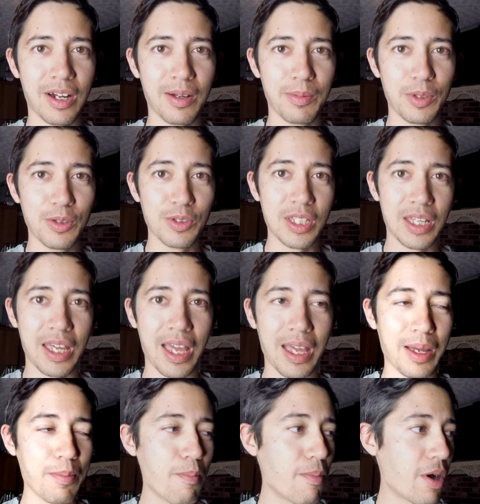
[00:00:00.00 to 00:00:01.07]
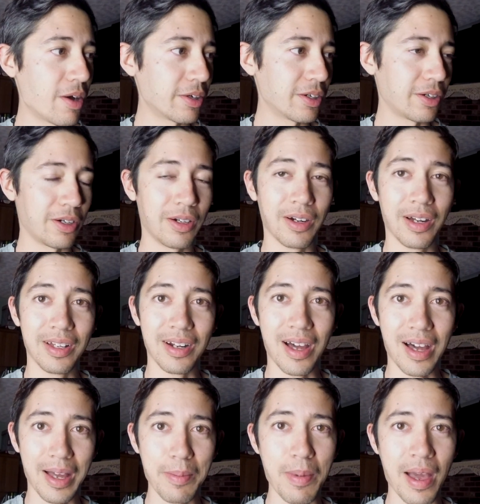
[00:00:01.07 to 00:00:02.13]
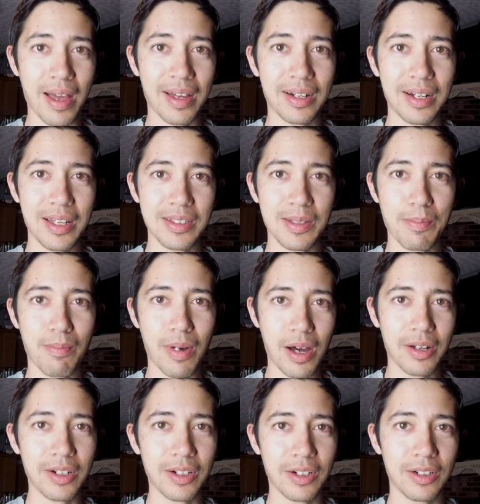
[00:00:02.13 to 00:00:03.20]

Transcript: I'm using a monitor, an iPad as a monitor,